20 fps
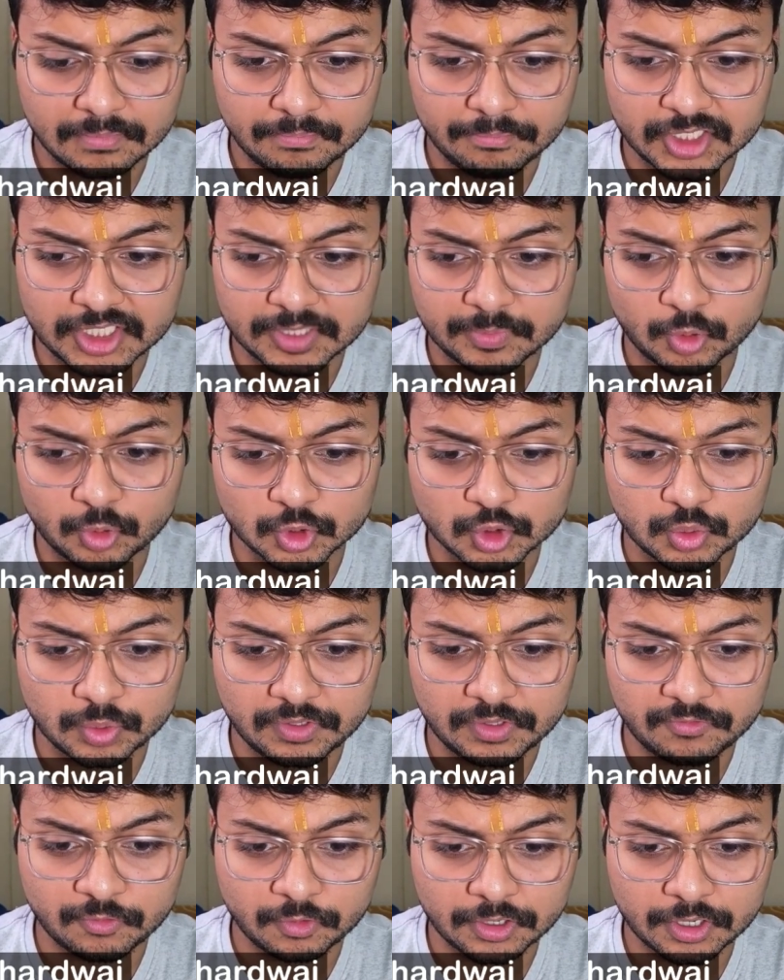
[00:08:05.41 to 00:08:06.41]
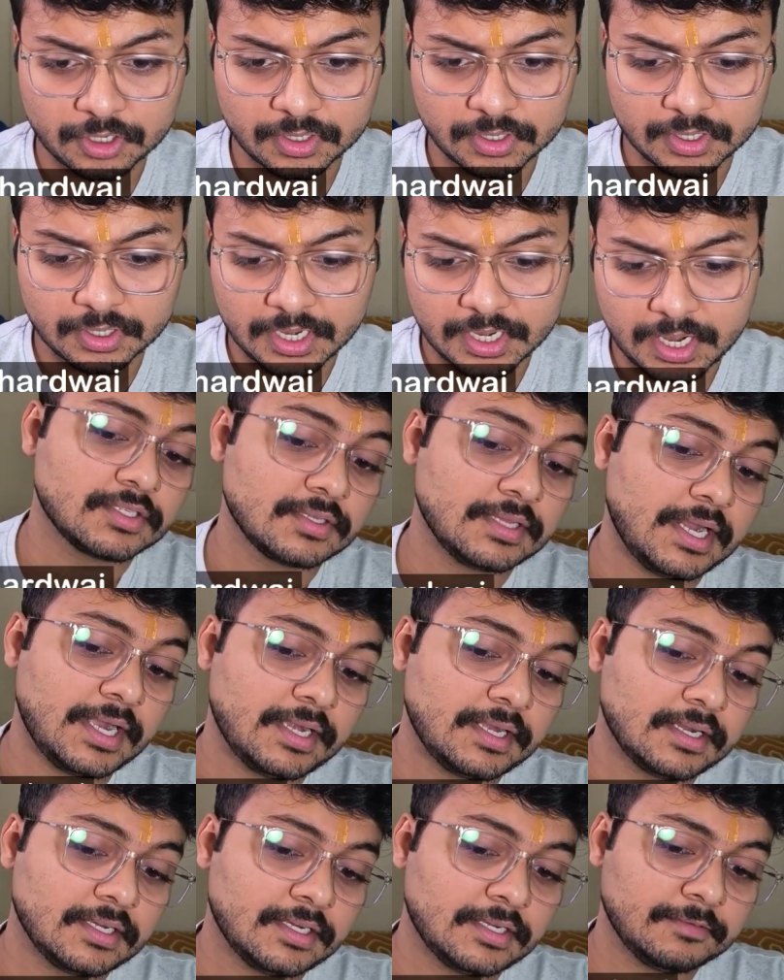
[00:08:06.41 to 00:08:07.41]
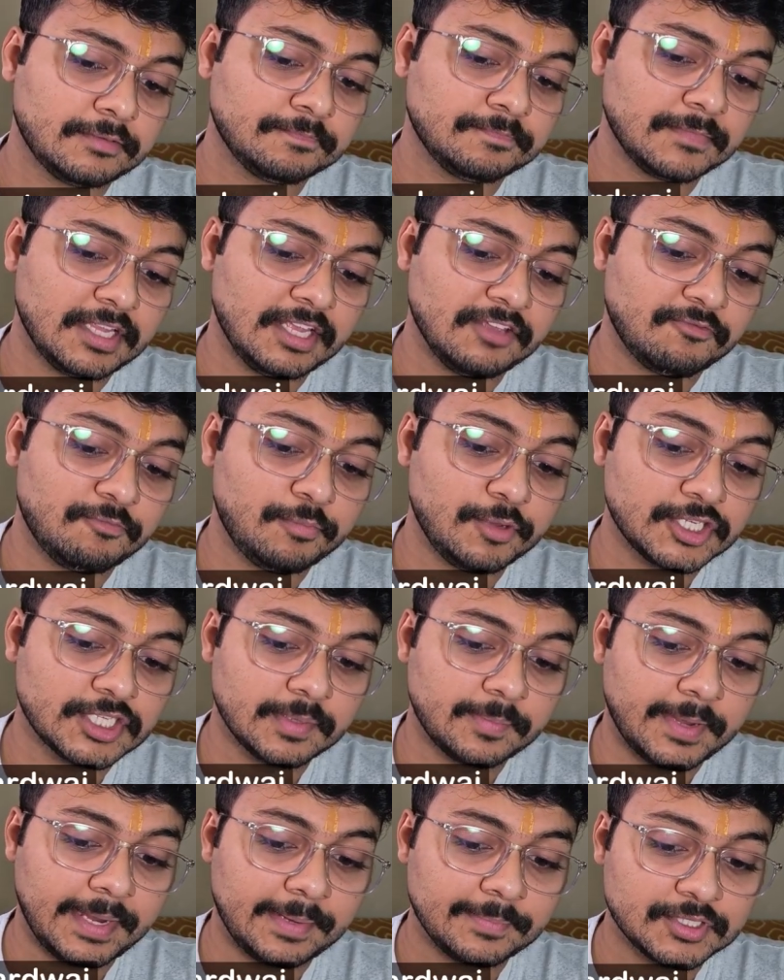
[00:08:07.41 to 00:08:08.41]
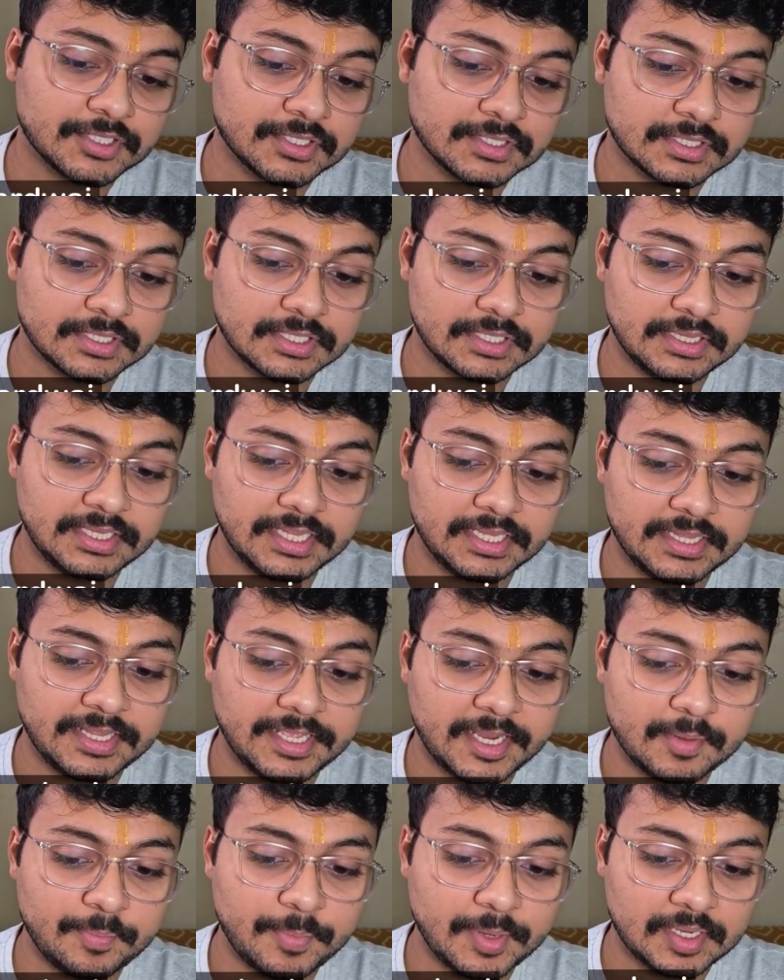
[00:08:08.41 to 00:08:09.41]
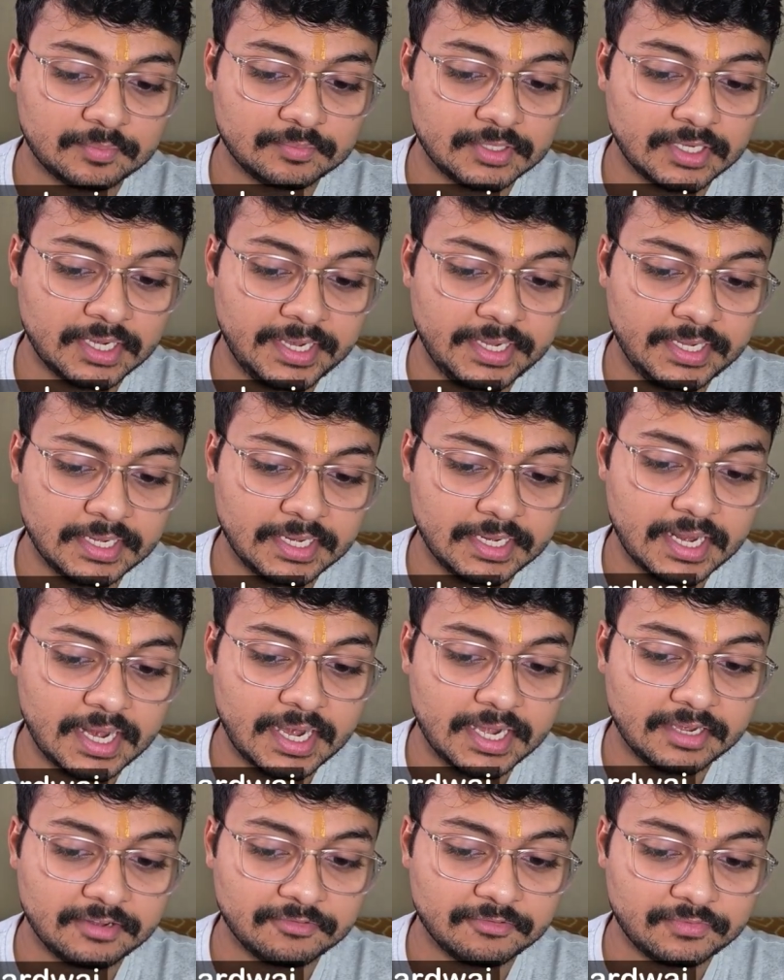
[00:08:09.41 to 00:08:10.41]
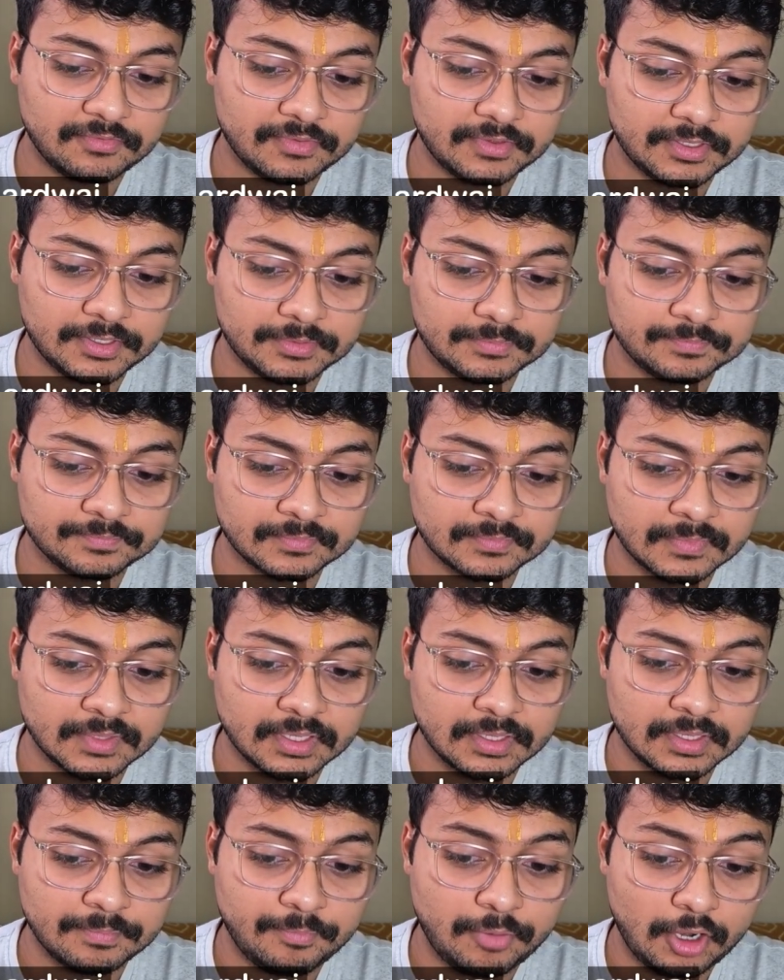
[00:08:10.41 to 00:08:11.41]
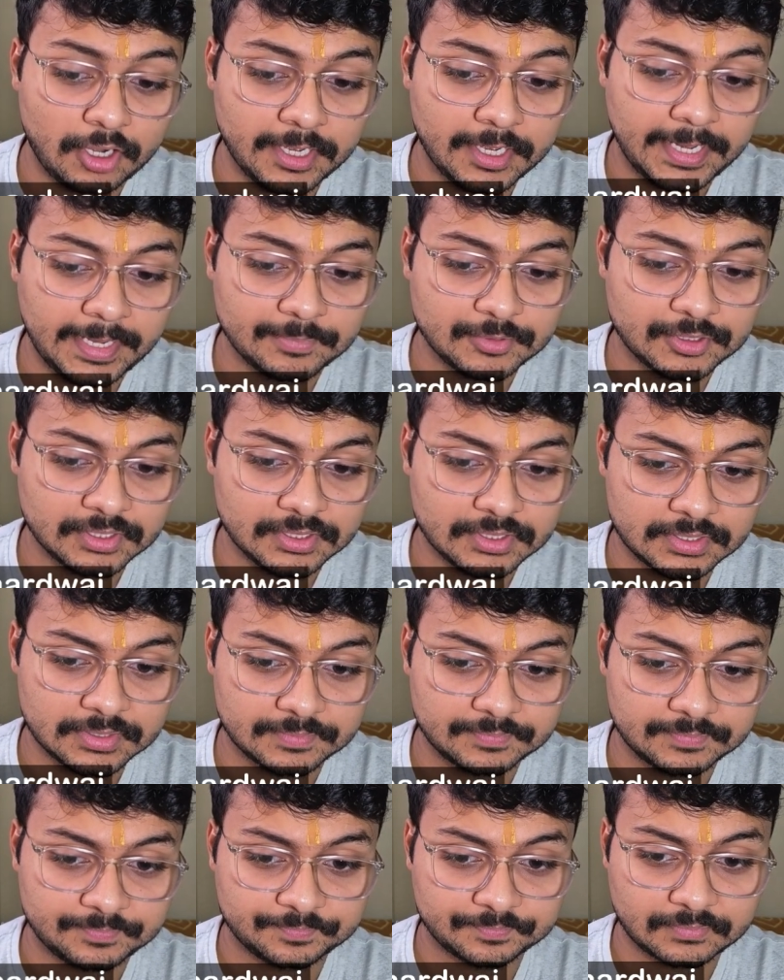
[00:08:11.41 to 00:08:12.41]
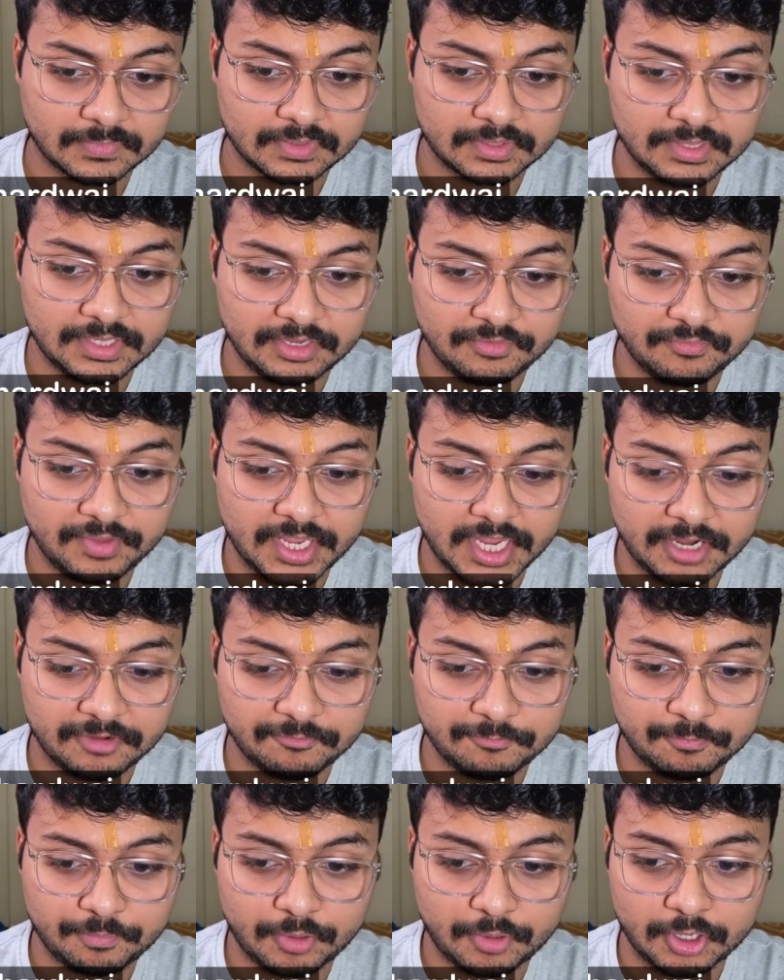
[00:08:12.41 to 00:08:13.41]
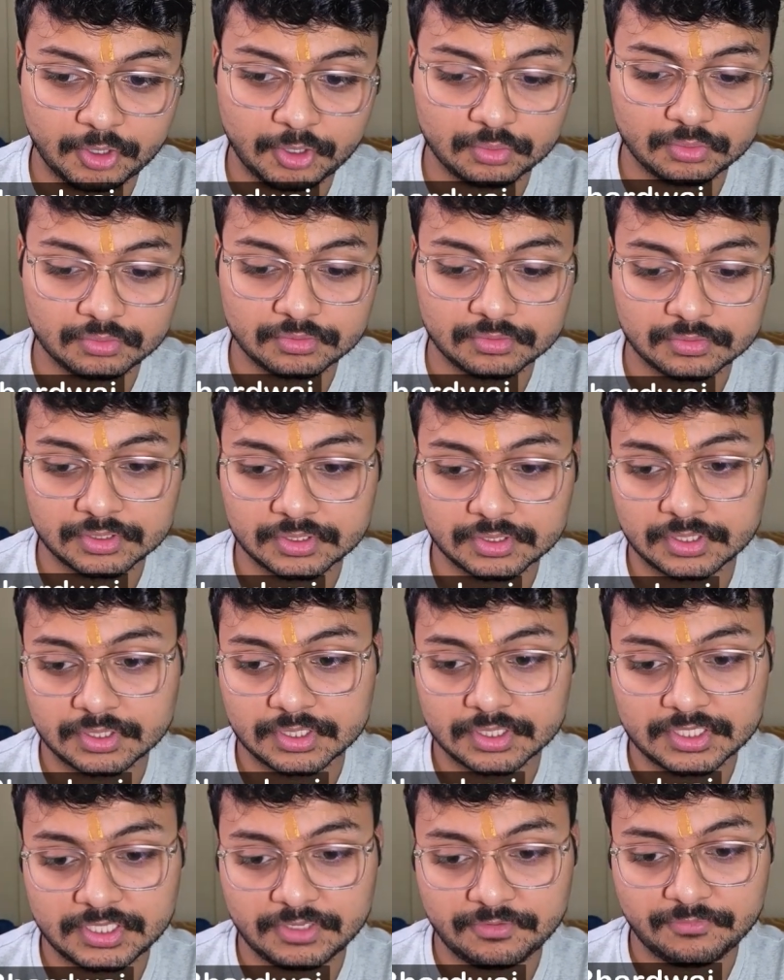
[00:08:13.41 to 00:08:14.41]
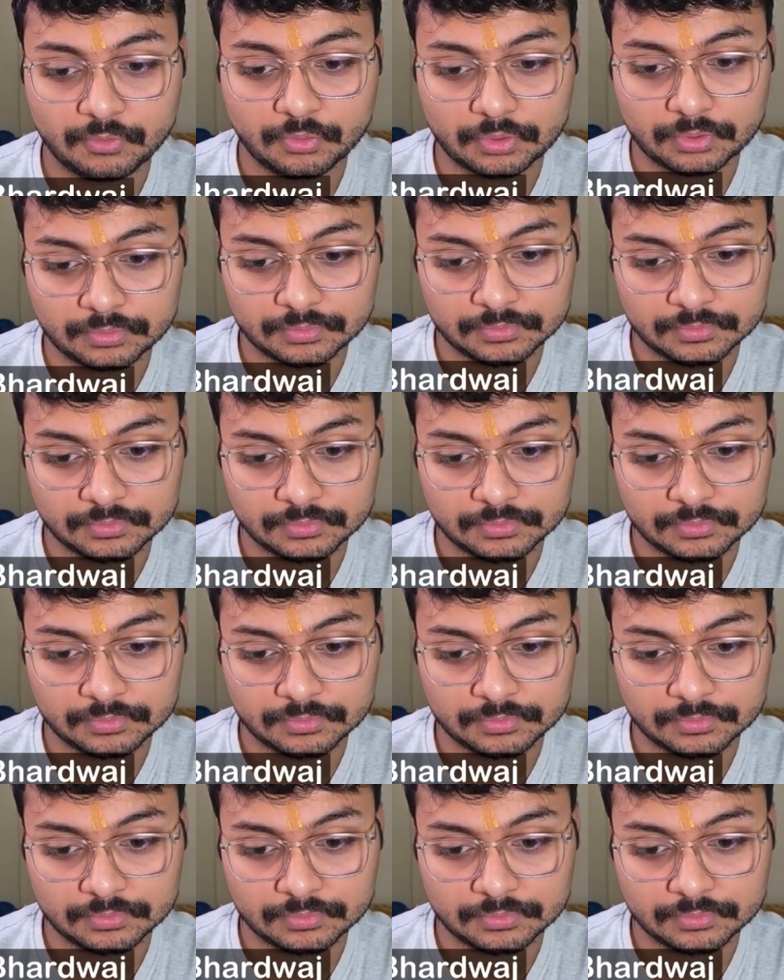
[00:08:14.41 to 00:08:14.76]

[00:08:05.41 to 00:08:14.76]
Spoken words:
bishop goes to e4, so that if bishop captures, then they can pick up the knight, and if pawn captures, then we have pawn to c4,